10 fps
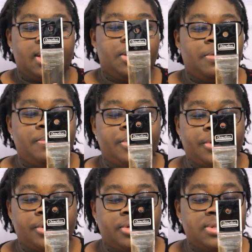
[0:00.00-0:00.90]
a
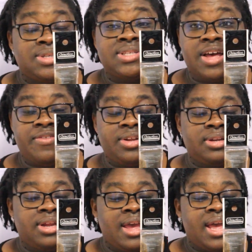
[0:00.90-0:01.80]
number
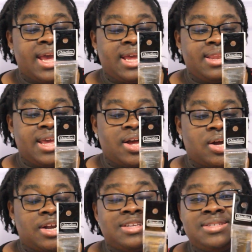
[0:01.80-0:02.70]
7, and they
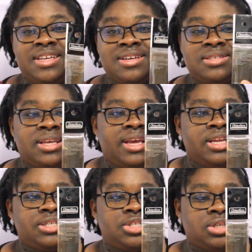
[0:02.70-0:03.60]
are
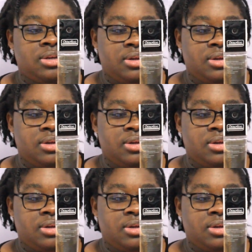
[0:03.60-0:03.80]
6-inch